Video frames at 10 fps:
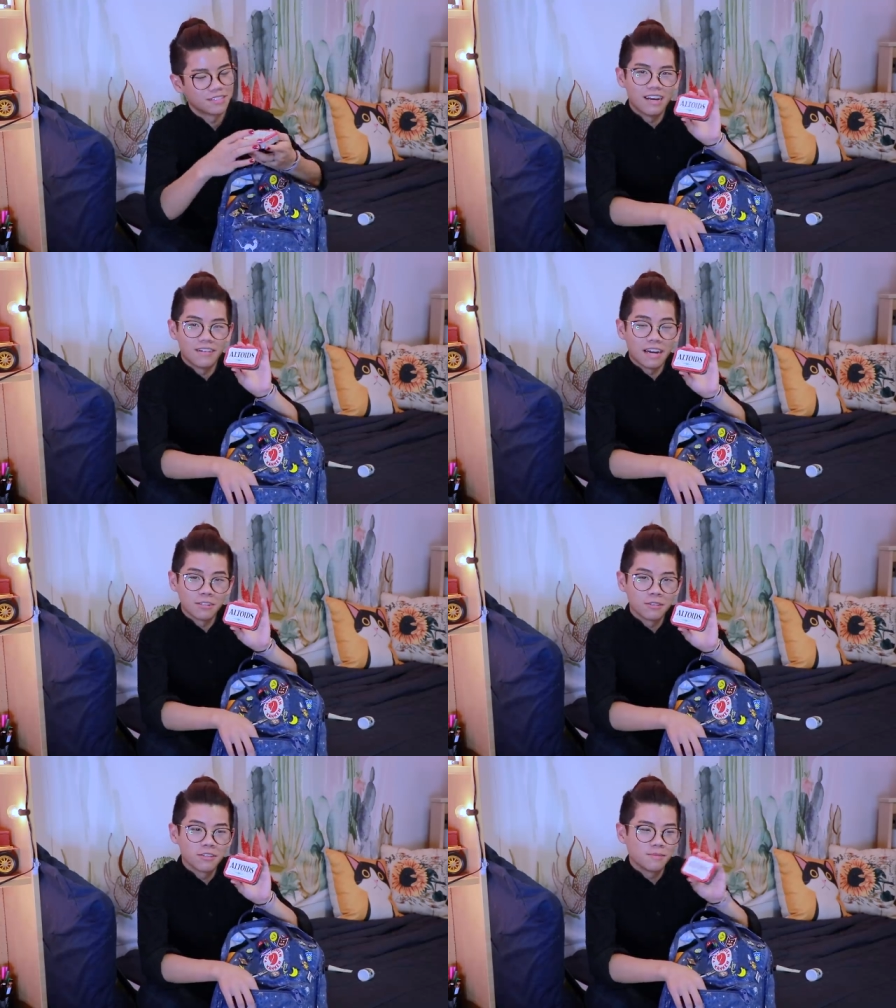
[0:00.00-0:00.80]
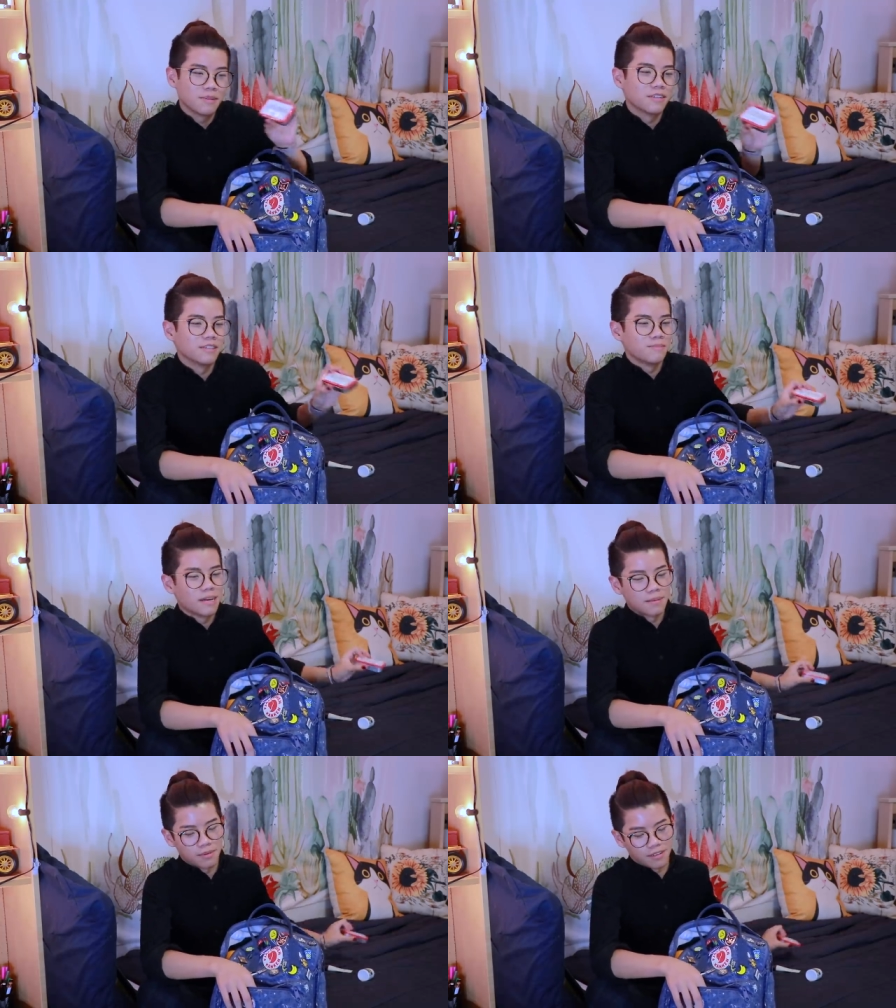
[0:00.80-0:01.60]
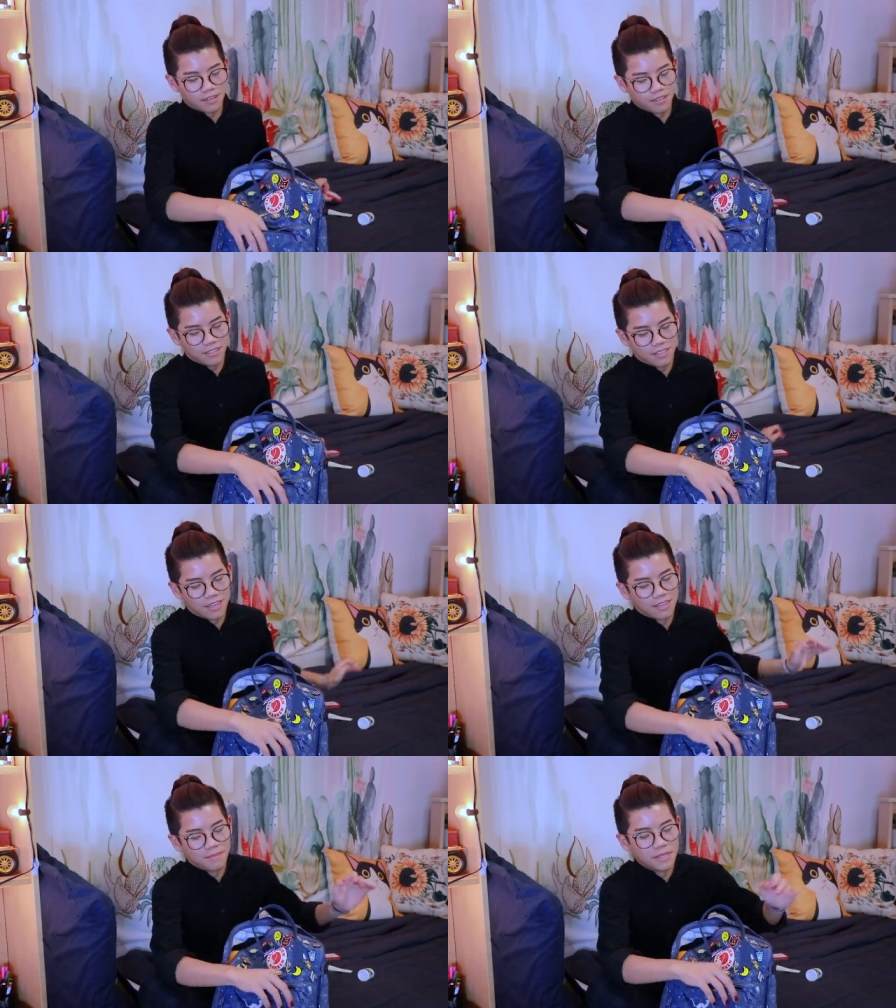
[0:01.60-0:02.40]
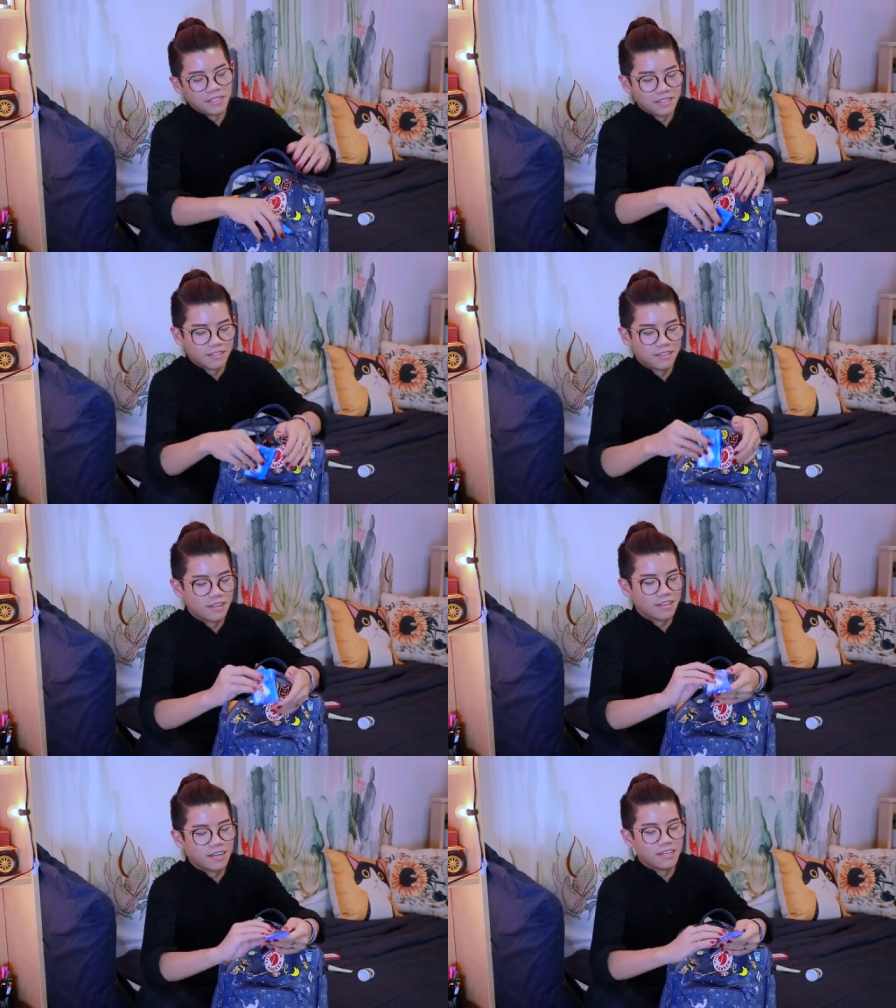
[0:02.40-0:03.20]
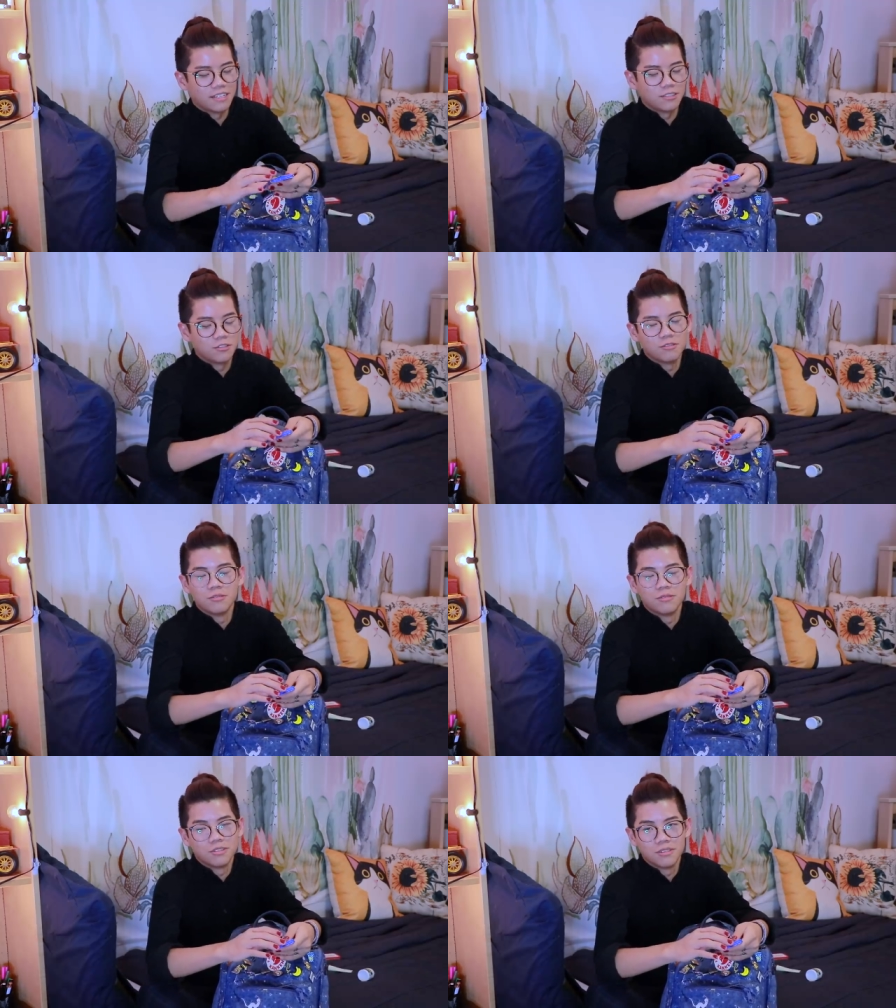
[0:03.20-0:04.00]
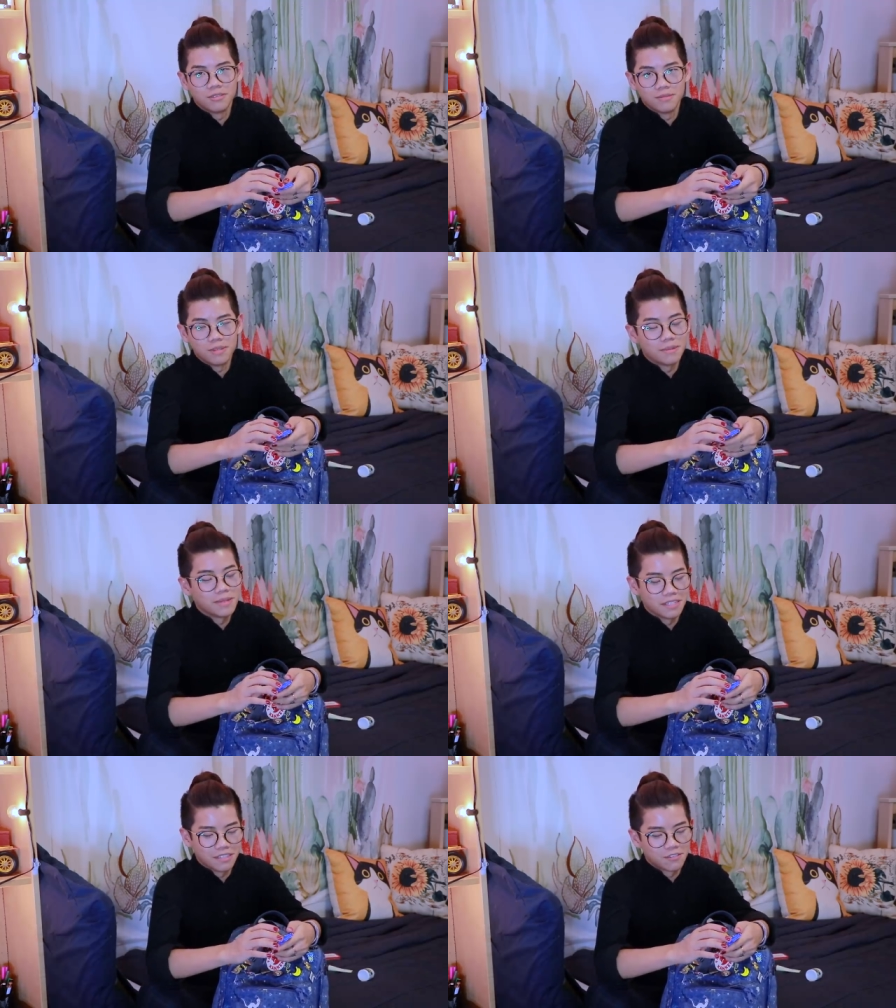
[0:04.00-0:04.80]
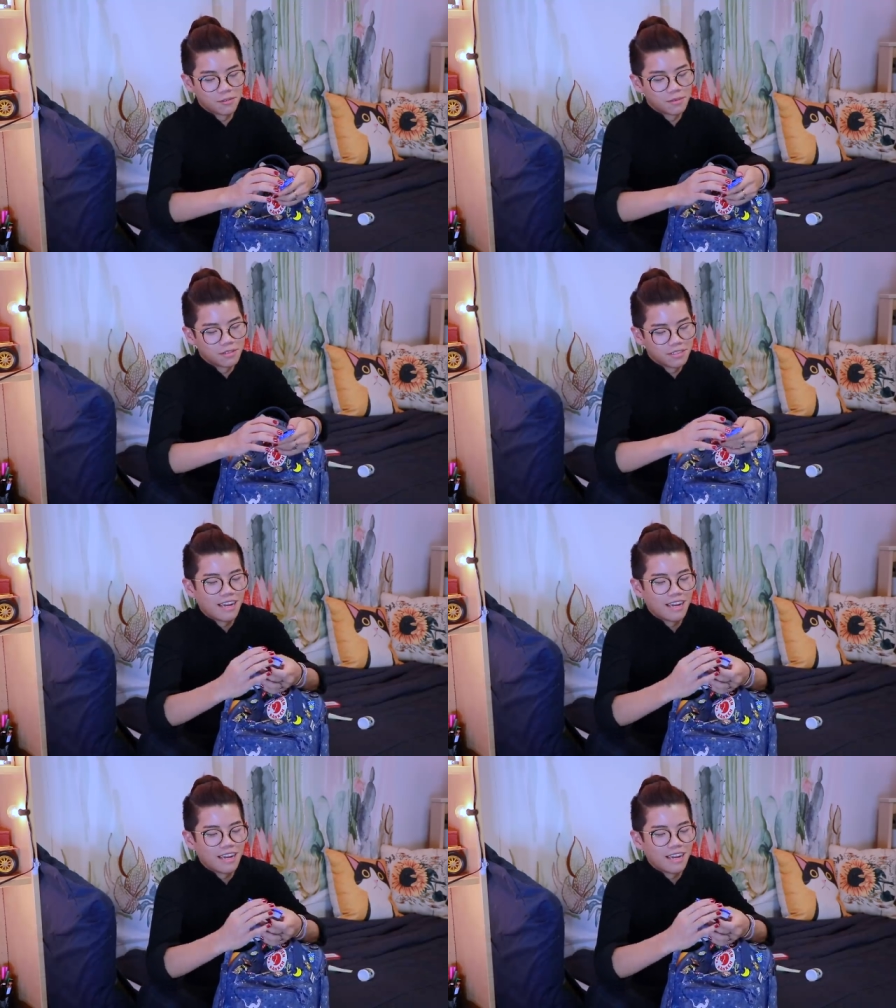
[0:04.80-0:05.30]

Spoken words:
I have Altoids because bad breath is not appealing and I need to be appealing for boys.